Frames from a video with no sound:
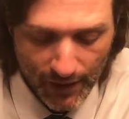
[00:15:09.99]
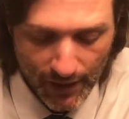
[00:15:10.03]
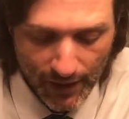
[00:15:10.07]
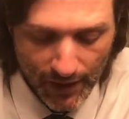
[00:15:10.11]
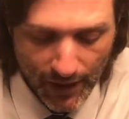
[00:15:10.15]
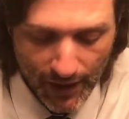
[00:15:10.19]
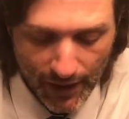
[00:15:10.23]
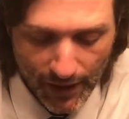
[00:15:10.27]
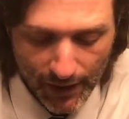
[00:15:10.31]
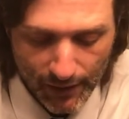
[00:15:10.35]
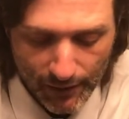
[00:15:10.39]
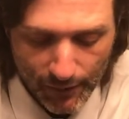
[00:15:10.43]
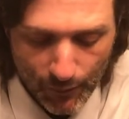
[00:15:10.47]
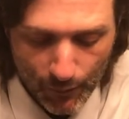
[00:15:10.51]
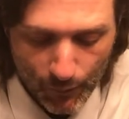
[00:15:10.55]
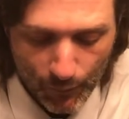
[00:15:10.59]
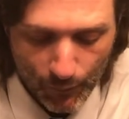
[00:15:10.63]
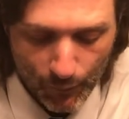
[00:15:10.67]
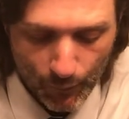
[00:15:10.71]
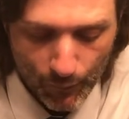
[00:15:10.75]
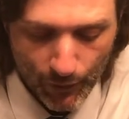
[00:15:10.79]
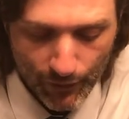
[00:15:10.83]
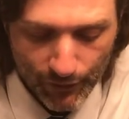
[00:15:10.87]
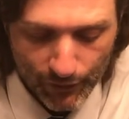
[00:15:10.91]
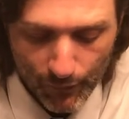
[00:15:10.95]
and
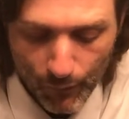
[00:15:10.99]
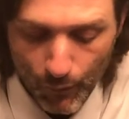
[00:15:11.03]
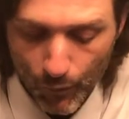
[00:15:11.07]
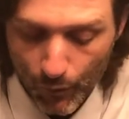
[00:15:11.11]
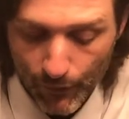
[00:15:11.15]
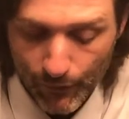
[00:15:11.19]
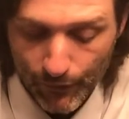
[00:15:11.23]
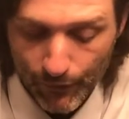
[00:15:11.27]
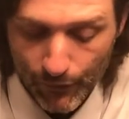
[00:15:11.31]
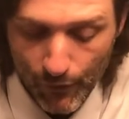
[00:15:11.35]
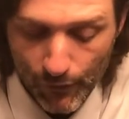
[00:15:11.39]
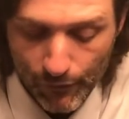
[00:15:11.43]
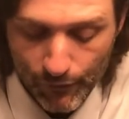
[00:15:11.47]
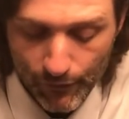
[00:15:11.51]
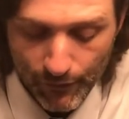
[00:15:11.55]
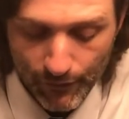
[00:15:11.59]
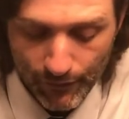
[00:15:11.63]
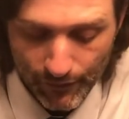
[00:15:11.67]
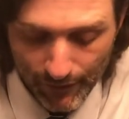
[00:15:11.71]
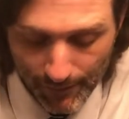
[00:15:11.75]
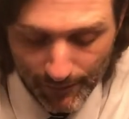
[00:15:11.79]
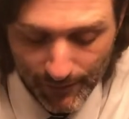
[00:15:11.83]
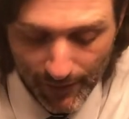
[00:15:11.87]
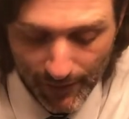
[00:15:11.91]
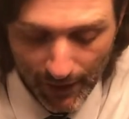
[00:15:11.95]
when the war's over
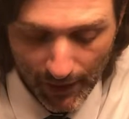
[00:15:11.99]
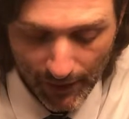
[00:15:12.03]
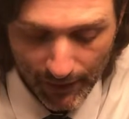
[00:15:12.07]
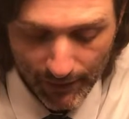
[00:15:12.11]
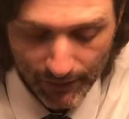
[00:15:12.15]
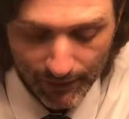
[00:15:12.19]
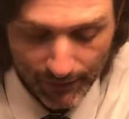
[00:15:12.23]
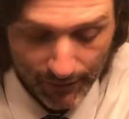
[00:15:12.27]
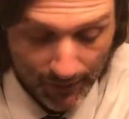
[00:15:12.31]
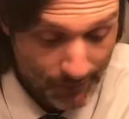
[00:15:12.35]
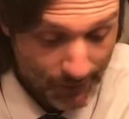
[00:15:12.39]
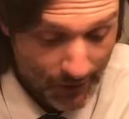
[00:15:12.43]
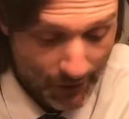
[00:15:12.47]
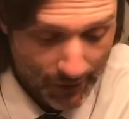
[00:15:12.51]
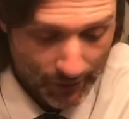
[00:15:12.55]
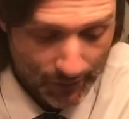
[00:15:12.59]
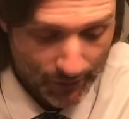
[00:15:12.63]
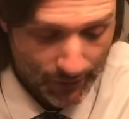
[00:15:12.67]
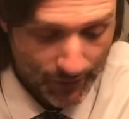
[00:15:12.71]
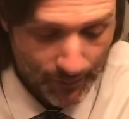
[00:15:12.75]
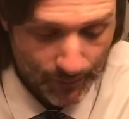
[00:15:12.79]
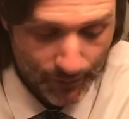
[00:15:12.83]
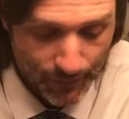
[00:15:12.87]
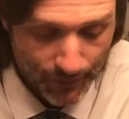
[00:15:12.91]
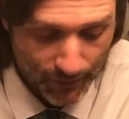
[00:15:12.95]
someday, some year, the
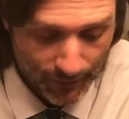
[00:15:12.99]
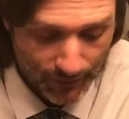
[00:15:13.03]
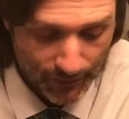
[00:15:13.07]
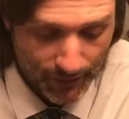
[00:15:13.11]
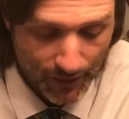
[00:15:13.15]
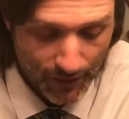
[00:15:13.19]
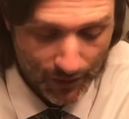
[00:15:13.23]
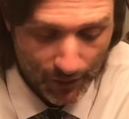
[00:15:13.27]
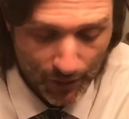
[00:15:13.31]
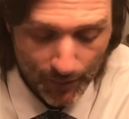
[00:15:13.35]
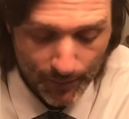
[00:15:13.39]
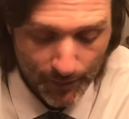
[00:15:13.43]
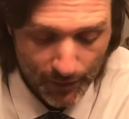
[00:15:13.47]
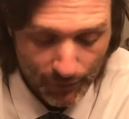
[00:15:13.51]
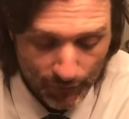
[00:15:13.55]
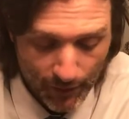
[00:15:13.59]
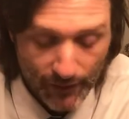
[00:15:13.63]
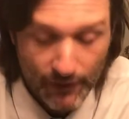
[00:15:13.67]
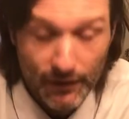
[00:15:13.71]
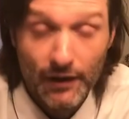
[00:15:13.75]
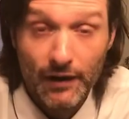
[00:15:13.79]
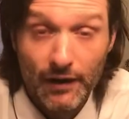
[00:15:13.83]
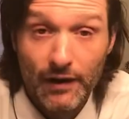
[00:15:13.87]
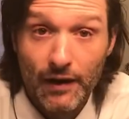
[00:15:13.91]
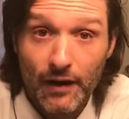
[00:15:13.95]
books can all be
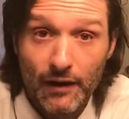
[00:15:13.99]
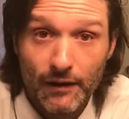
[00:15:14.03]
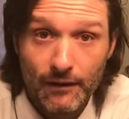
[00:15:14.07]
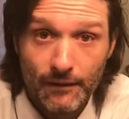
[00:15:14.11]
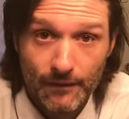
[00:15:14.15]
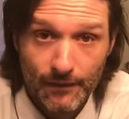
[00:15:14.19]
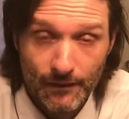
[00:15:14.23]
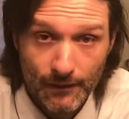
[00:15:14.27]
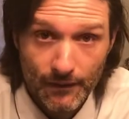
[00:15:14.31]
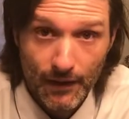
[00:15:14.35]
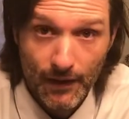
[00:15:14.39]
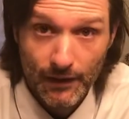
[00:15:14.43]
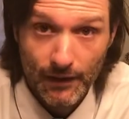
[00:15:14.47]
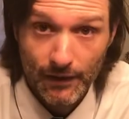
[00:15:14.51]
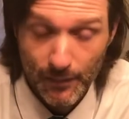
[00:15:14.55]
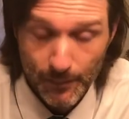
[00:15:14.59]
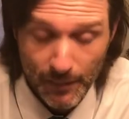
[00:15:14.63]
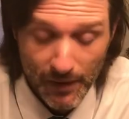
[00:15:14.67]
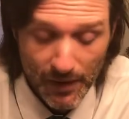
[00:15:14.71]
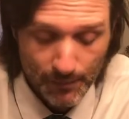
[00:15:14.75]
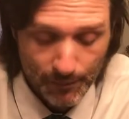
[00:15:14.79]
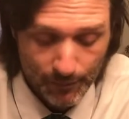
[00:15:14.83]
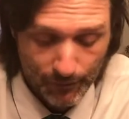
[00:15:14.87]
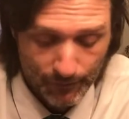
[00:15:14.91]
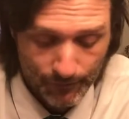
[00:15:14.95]
written again, and the
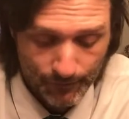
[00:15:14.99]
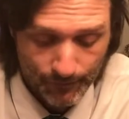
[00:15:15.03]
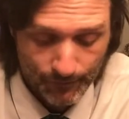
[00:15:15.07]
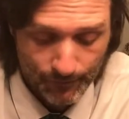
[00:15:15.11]
people